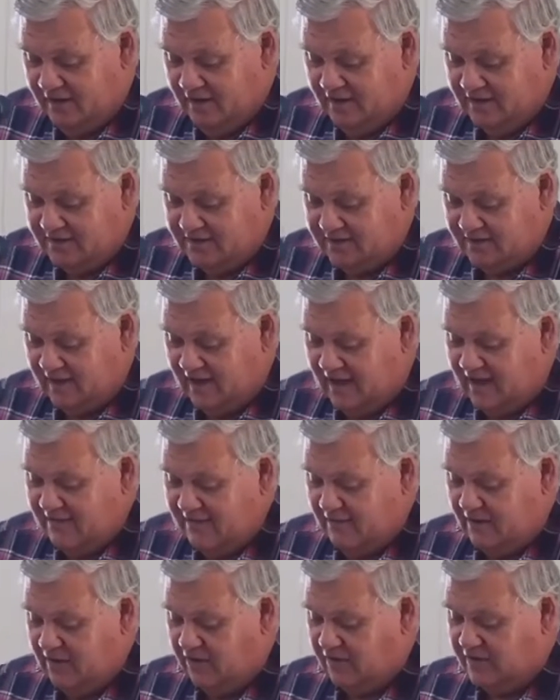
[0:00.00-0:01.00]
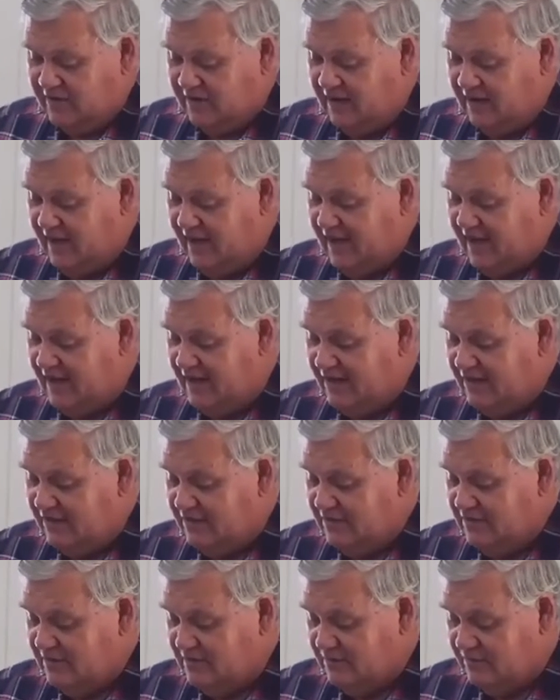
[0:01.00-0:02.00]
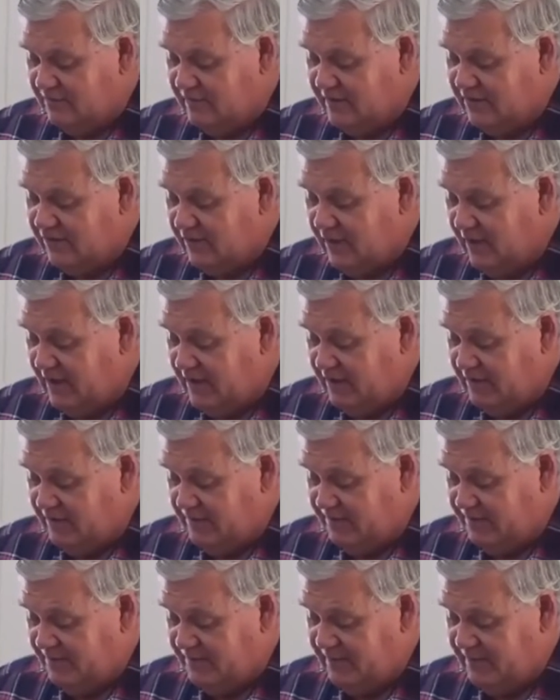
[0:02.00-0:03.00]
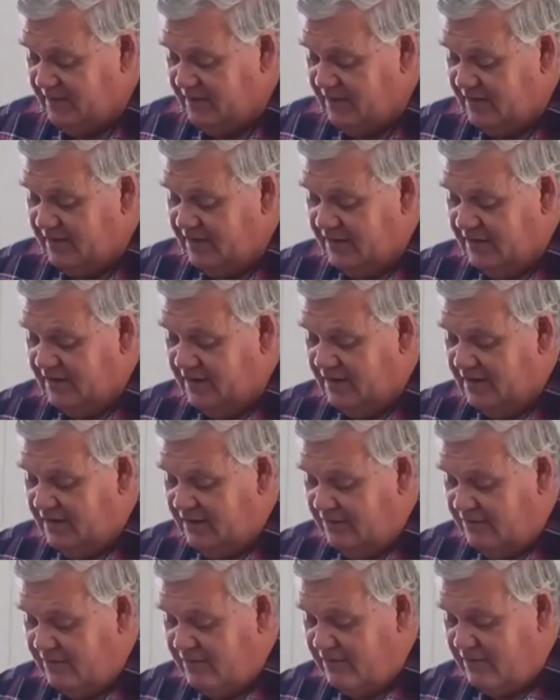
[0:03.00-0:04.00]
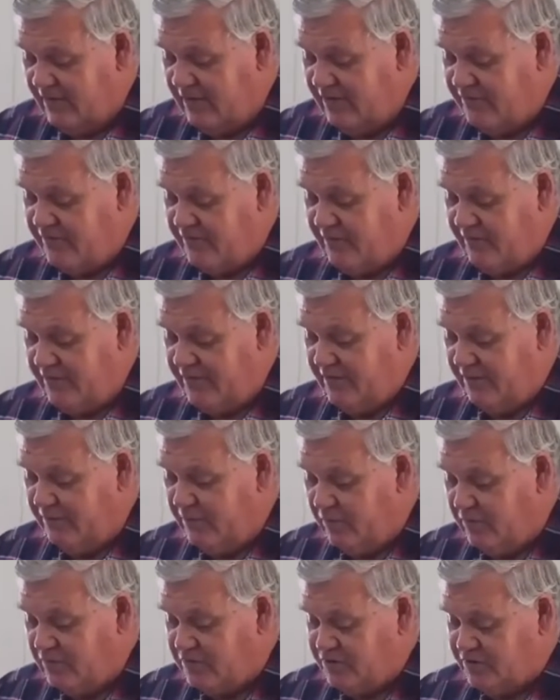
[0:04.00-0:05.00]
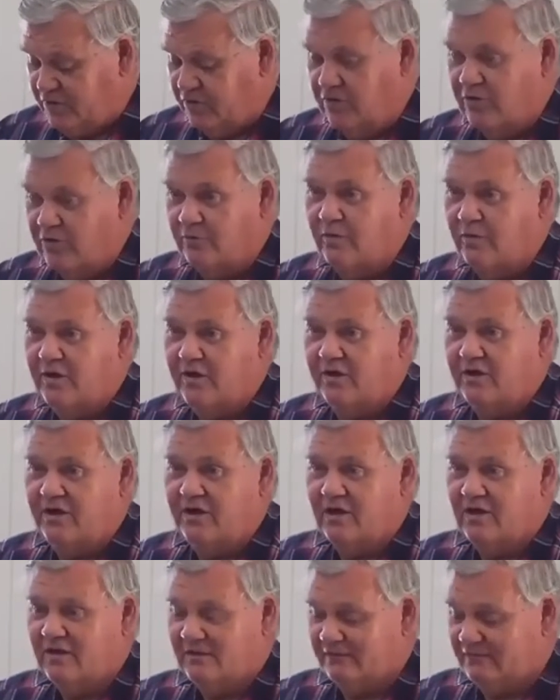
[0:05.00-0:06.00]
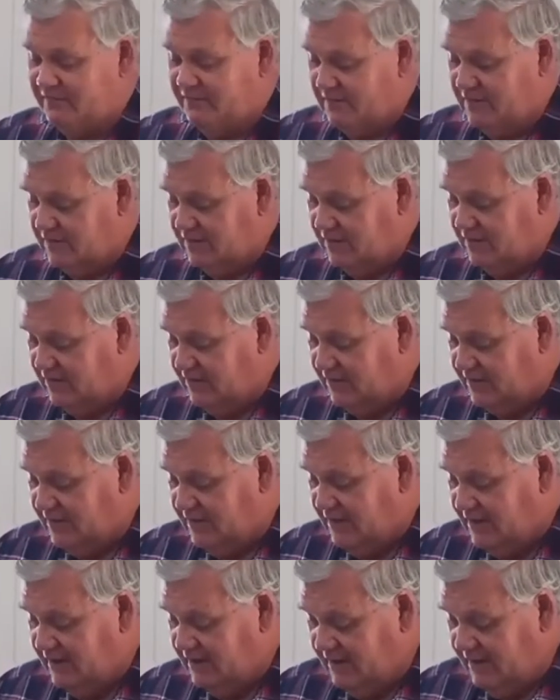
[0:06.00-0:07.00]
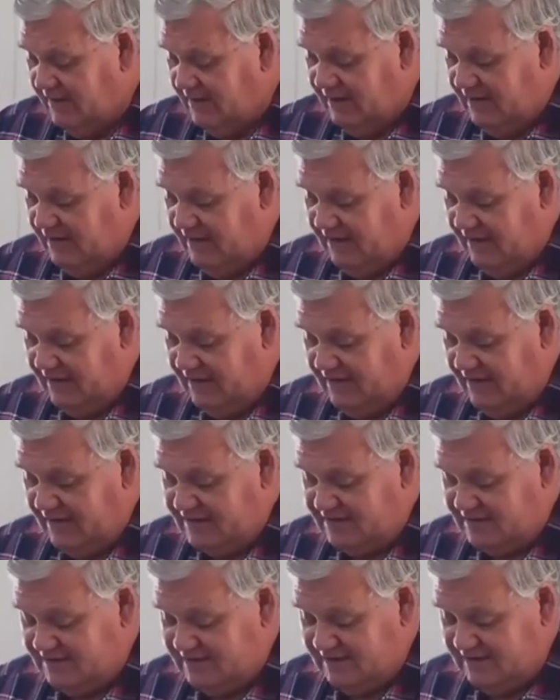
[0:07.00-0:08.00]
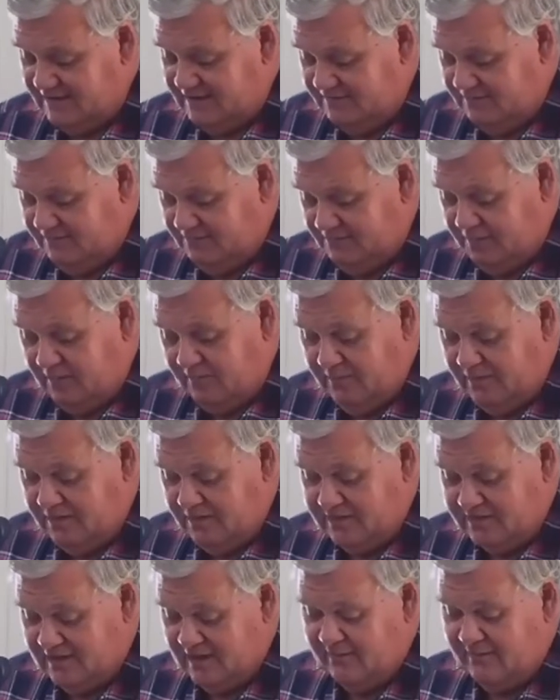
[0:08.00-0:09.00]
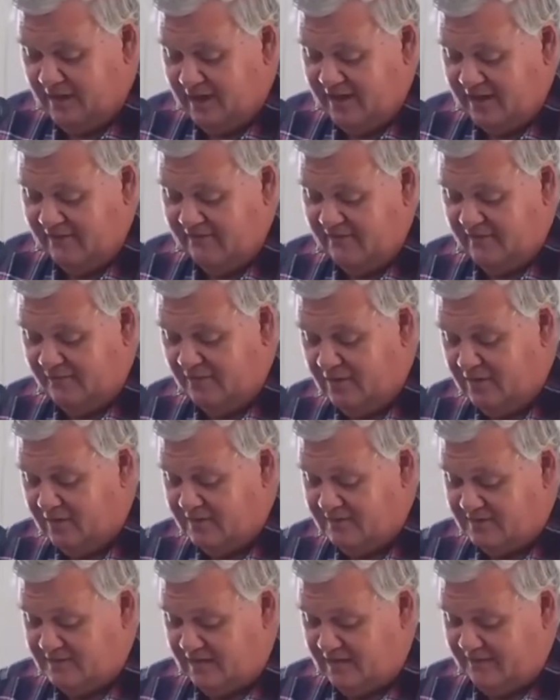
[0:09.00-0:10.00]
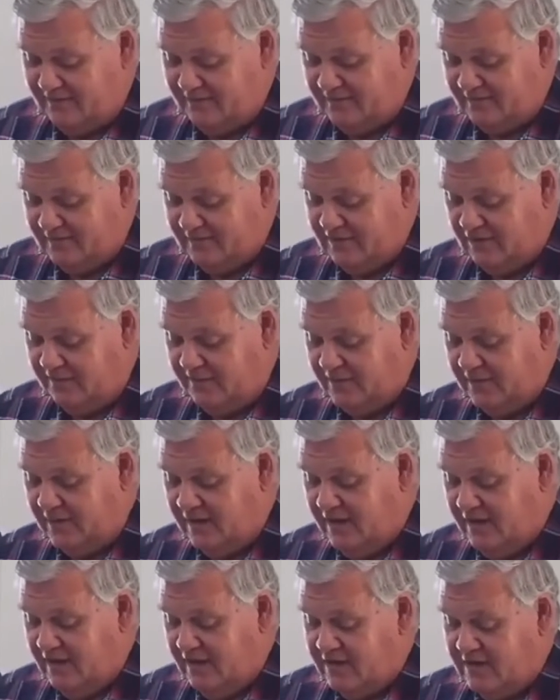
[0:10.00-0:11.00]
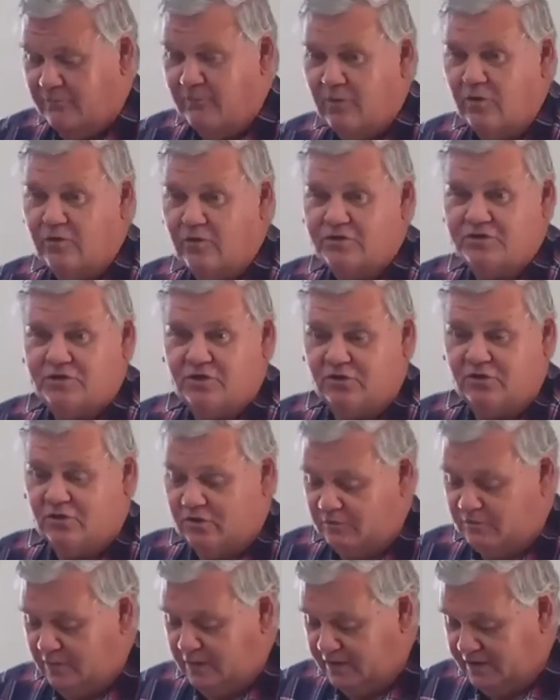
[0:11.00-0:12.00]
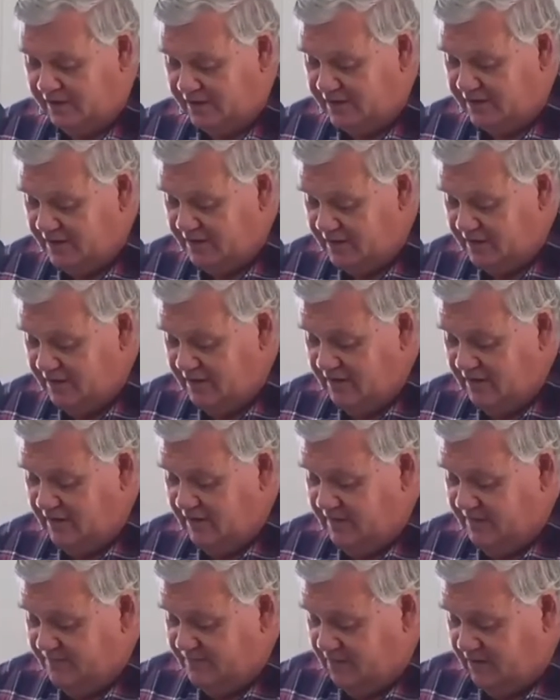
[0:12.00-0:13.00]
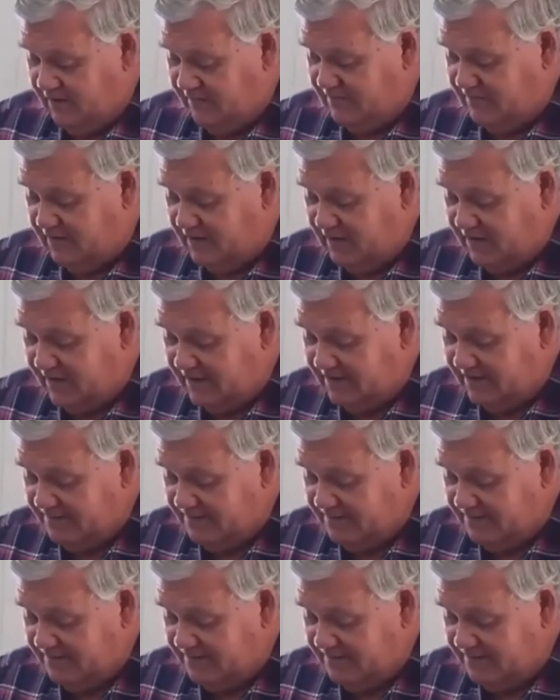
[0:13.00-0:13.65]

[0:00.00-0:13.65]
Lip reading: Today, we look at how we grow. We grow through the more sure word of the Lord. And that's probably a subheading for my topic, the more sure word of God.